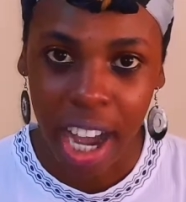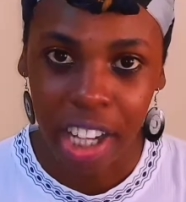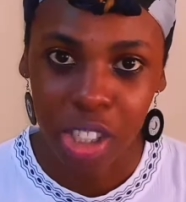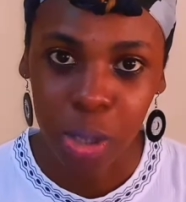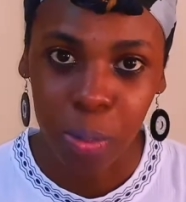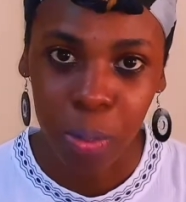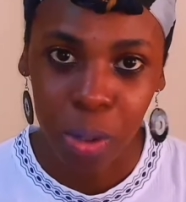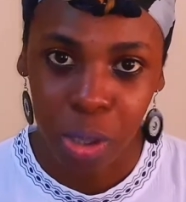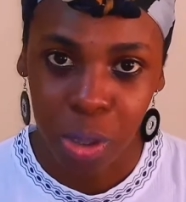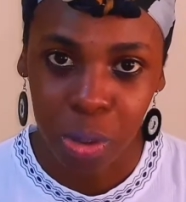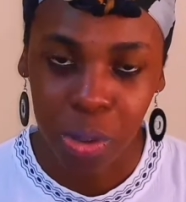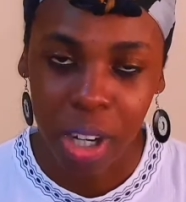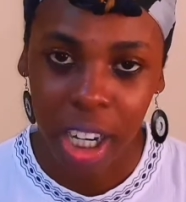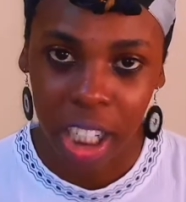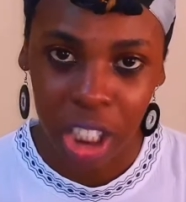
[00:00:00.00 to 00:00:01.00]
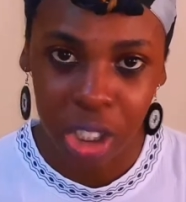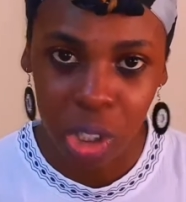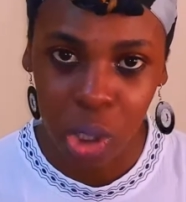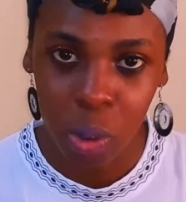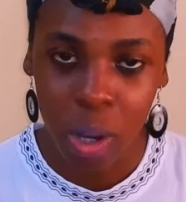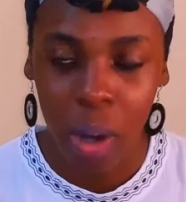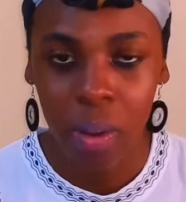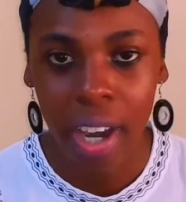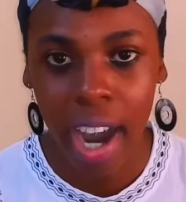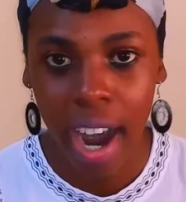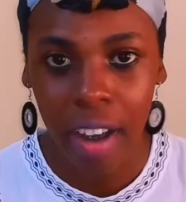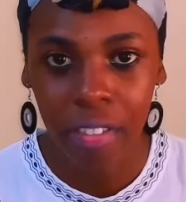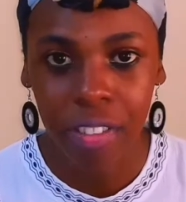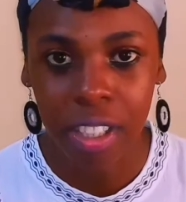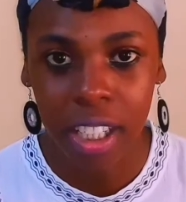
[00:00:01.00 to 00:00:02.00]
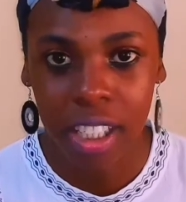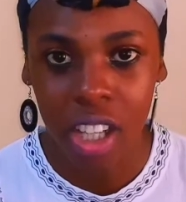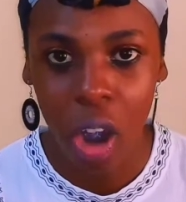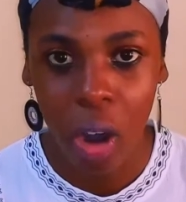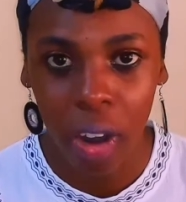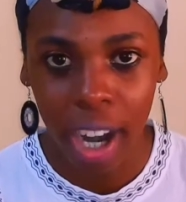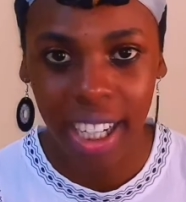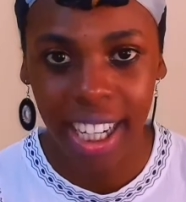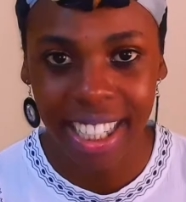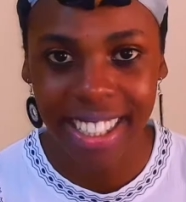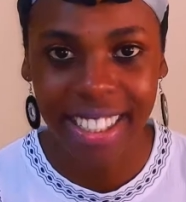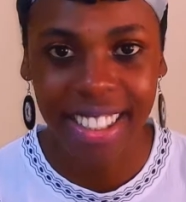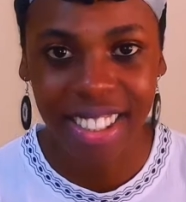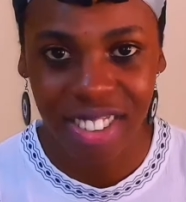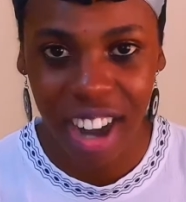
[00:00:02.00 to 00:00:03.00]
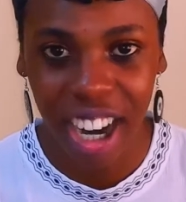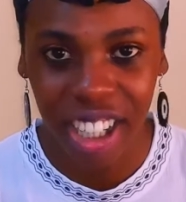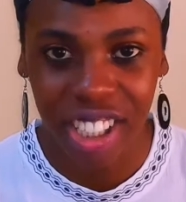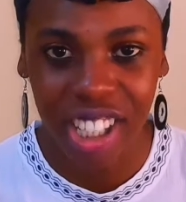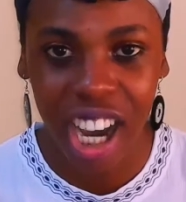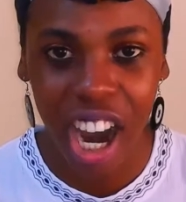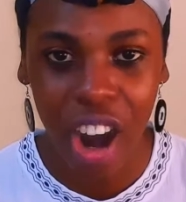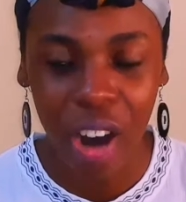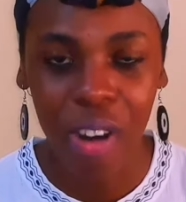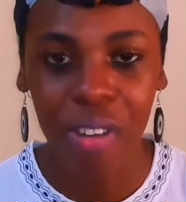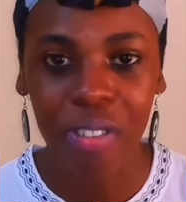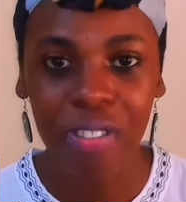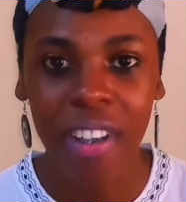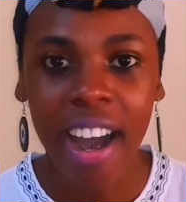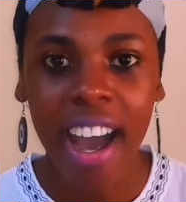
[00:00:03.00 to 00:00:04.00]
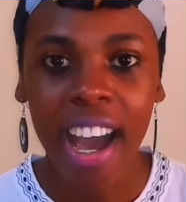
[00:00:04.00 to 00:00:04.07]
as opposed to religion where we have this organized structure of